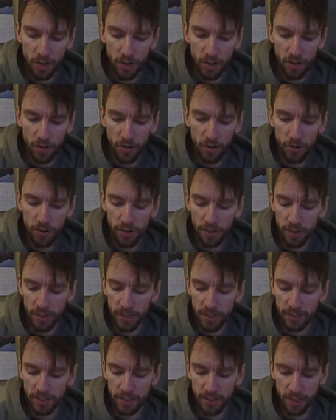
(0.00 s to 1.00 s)
new to
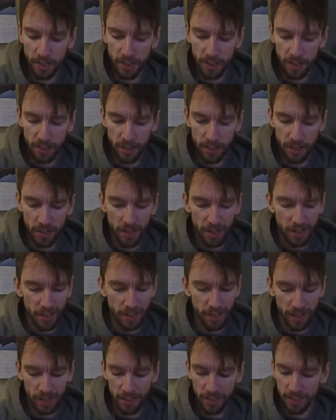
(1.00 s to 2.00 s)
this, and
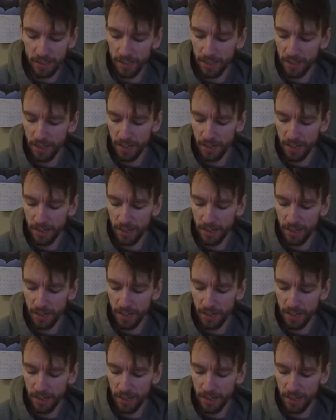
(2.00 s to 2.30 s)
like, cause